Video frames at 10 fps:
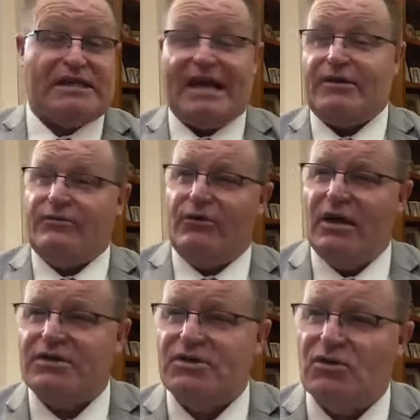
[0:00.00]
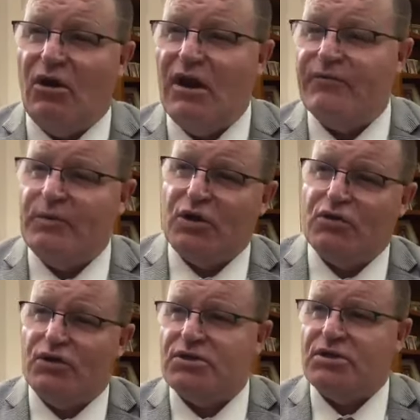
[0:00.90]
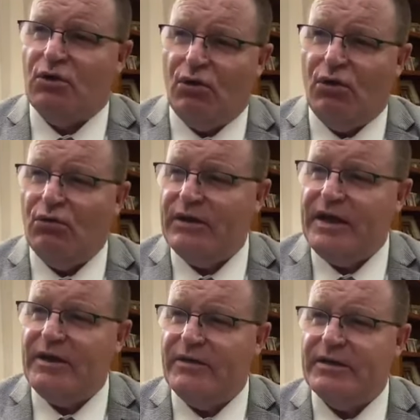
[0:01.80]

Zacharias's eye from across the hall there,